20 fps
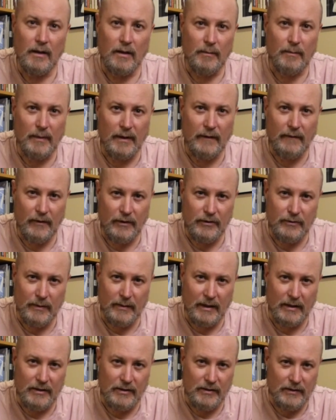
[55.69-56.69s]
My first
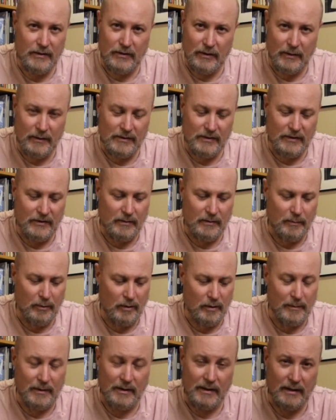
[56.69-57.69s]
reaction is always
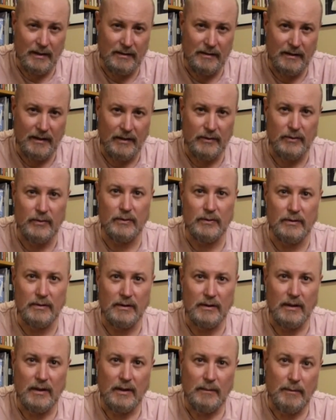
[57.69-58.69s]
disappointment, that's natural.
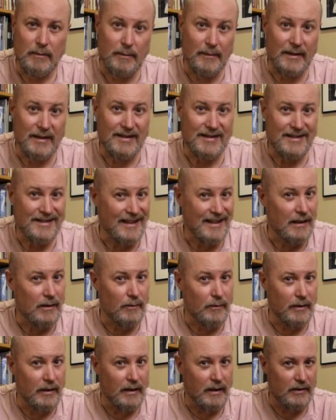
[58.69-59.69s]
But my second
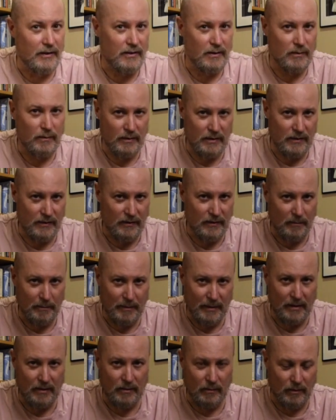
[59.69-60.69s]
reaction, which is the
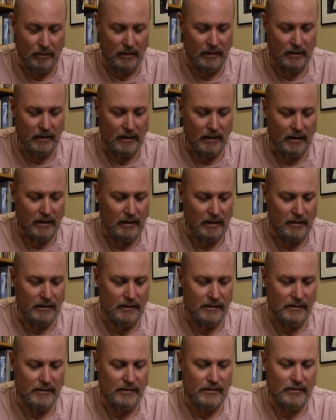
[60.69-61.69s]
better one,
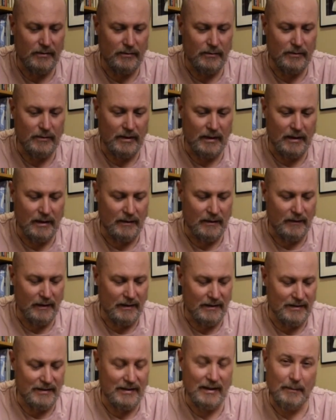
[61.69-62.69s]
is to kind of
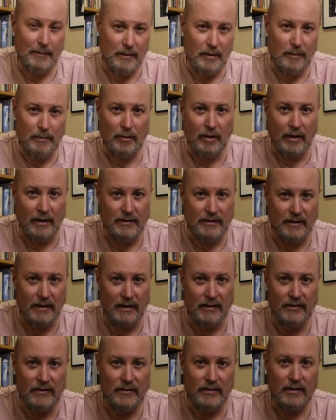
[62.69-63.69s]
accept the
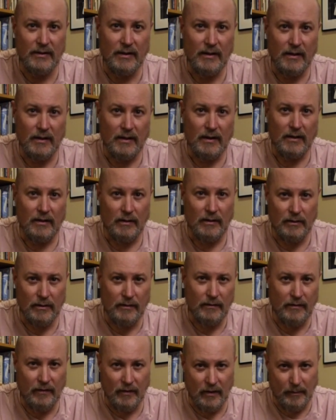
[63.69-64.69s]
process,
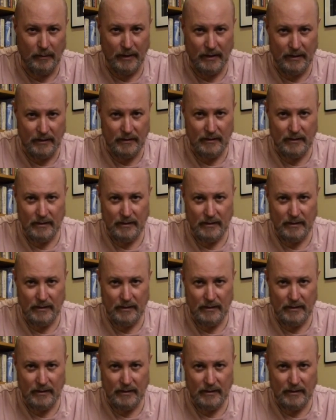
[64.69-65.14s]
learn from it,